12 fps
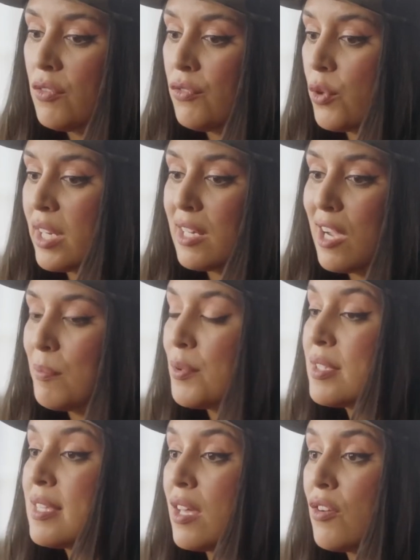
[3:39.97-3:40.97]

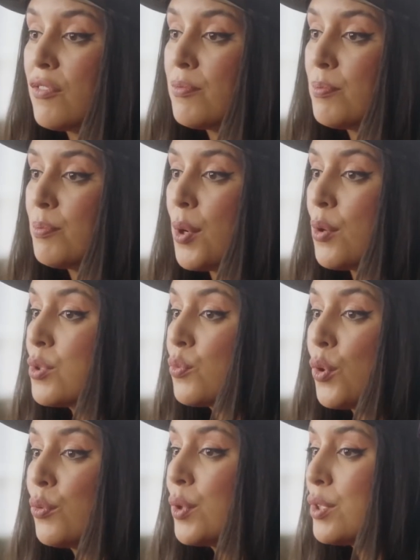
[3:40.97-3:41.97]
49% of
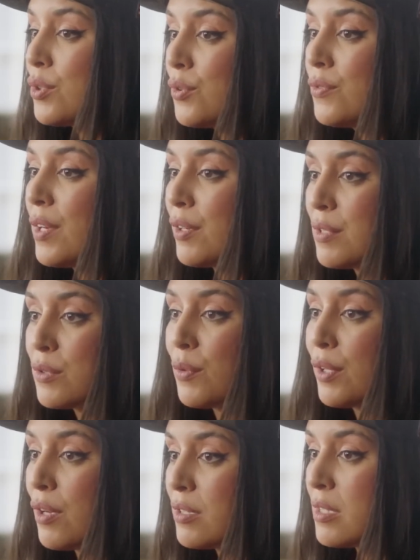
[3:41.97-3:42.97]
post-World War II veterans
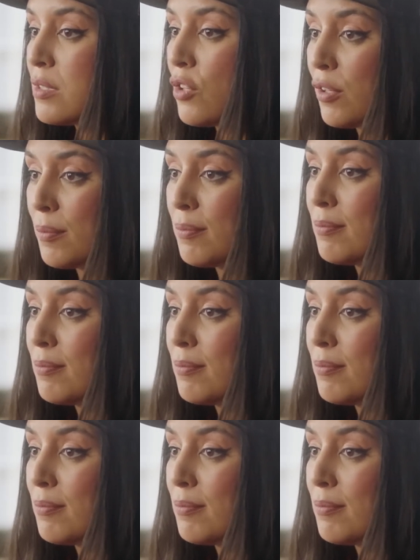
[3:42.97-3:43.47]
went on to start